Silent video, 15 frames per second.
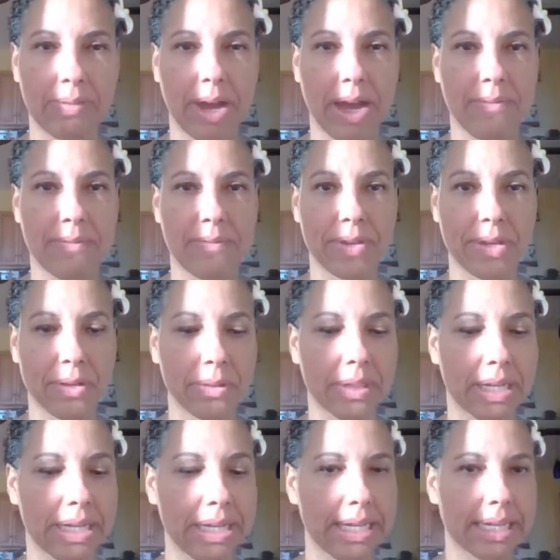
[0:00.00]
I feel
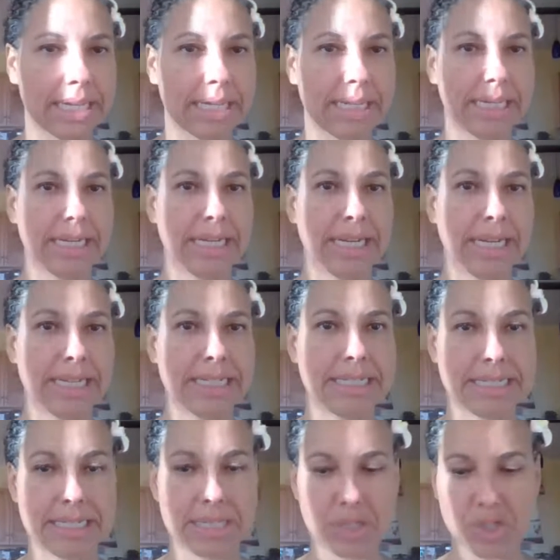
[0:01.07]
like a
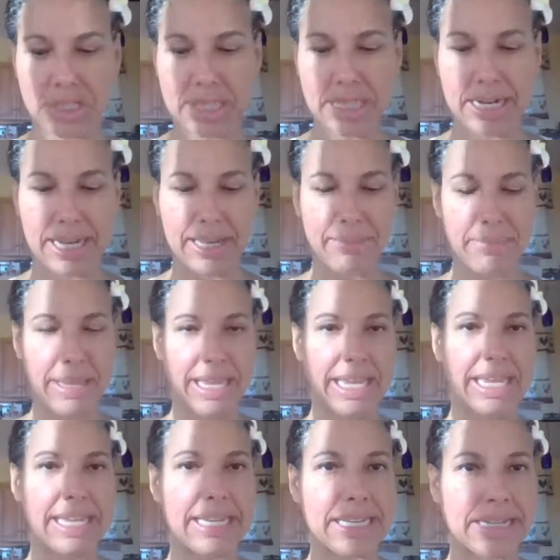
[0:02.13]
decision that I
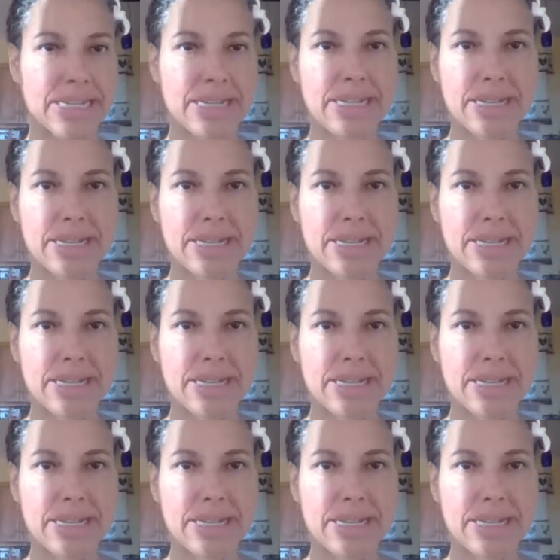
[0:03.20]
made